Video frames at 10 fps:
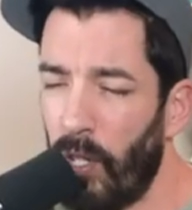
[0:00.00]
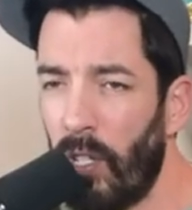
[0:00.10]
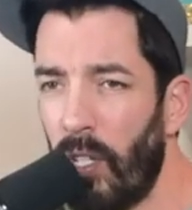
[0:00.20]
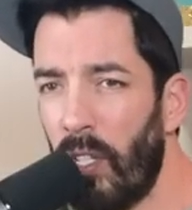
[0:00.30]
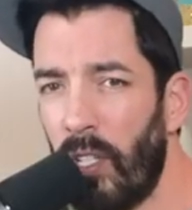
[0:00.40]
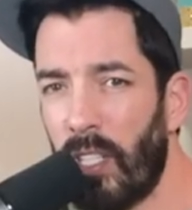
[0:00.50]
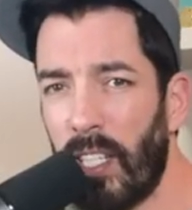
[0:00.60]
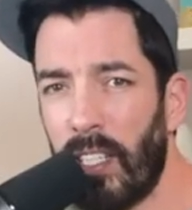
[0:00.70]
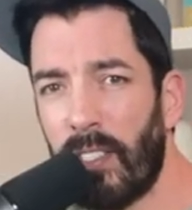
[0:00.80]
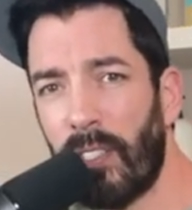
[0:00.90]
heard
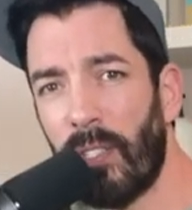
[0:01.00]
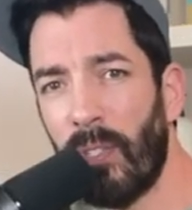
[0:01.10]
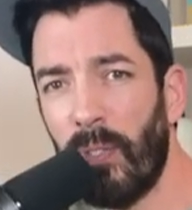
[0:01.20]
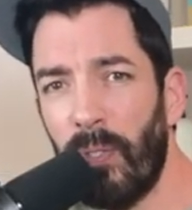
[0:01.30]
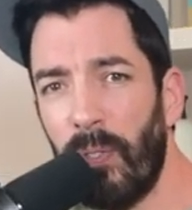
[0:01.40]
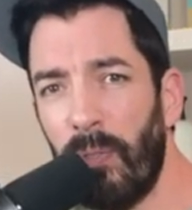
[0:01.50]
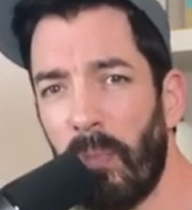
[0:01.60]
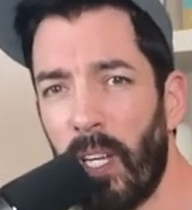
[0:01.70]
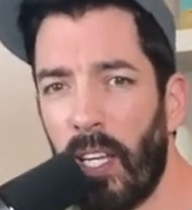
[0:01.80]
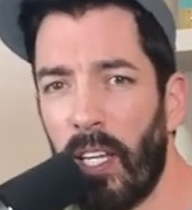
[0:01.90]
it too
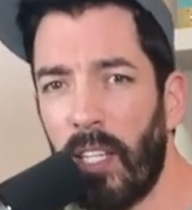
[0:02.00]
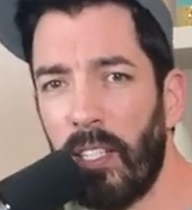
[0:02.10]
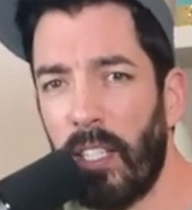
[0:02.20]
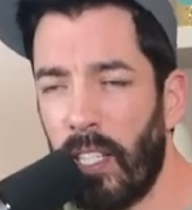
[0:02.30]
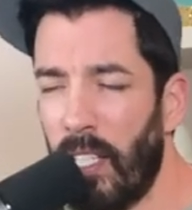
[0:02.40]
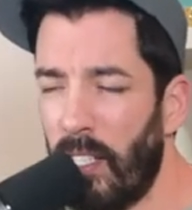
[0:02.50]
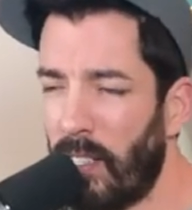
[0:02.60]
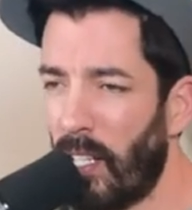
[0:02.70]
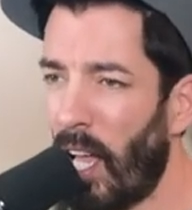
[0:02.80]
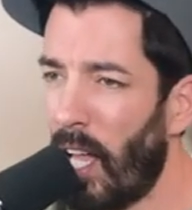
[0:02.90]

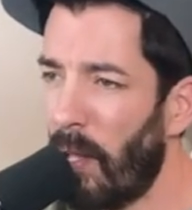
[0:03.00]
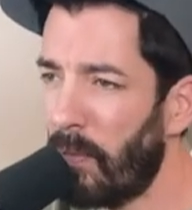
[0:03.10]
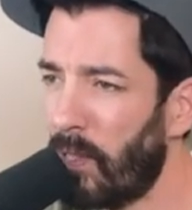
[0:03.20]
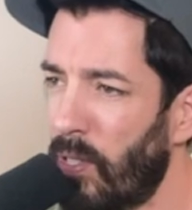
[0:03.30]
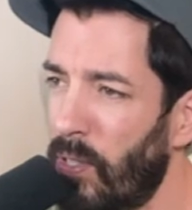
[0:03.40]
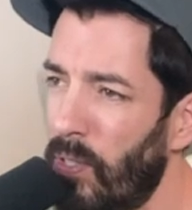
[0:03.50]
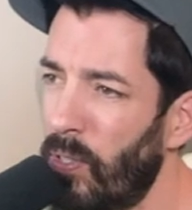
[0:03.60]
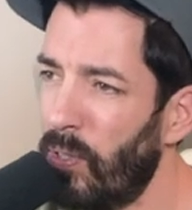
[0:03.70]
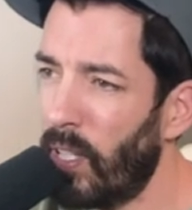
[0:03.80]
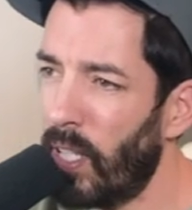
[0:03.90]
many times to